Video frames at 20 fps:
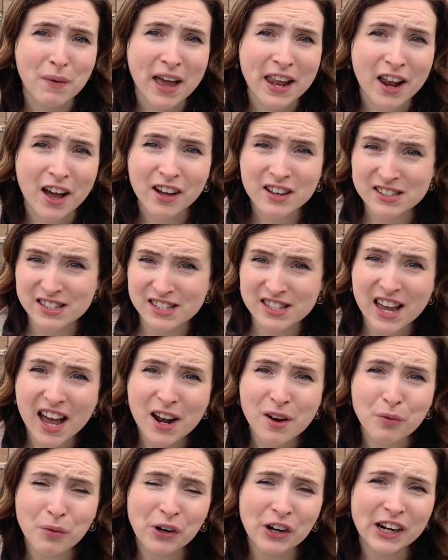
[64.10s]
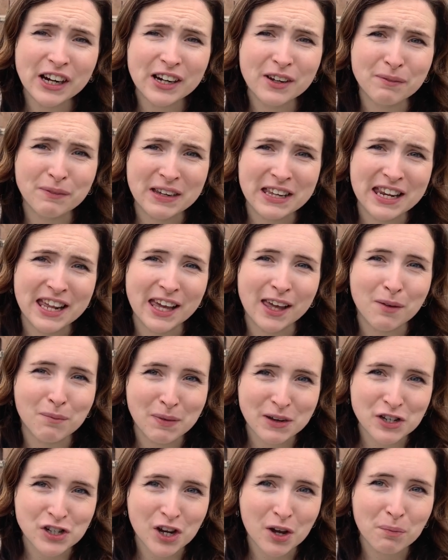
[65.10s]
an Occitan word meaning
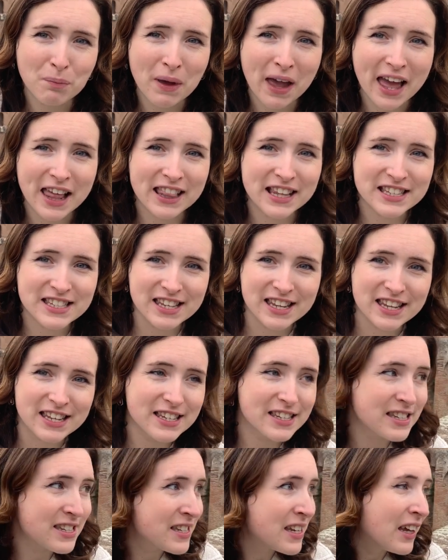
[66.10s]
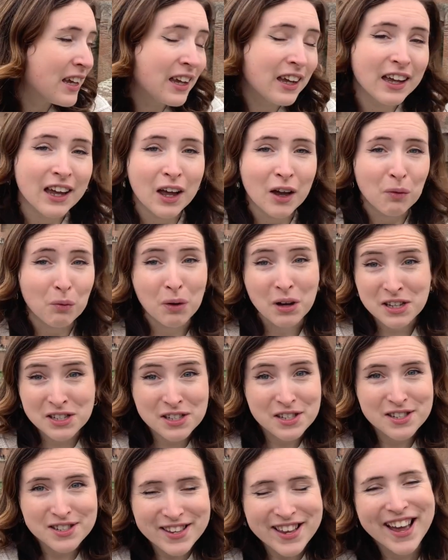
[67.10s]
bishop, and this is,
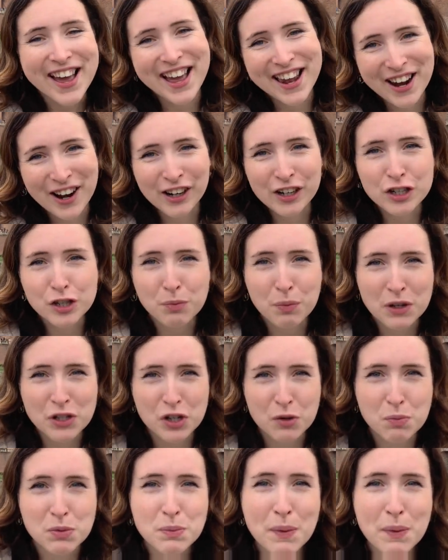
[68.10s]
was an archbishop's